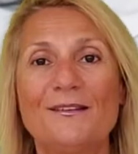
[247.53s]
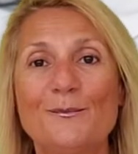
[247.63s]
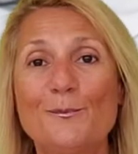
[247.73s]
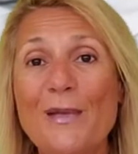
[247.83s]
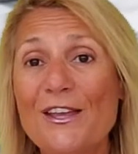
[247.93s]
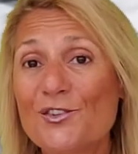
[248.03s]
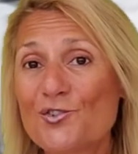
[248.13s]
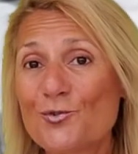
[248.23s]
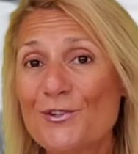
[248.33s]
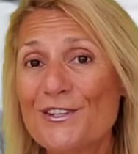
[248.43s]
Make
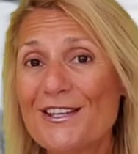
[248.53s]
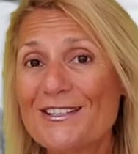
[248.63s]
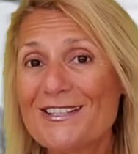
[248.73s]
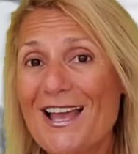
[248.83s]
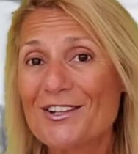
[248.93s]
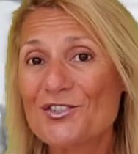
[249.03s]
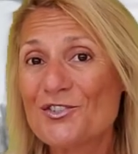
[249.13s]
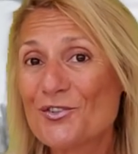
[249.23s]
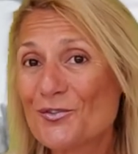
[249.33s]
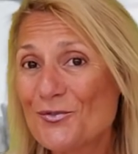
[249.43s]
sure the attached
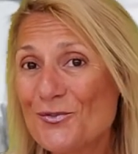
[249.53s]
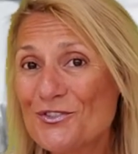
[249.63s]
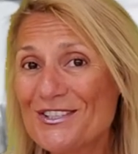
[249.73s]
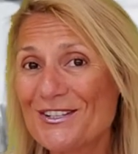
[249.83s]
screws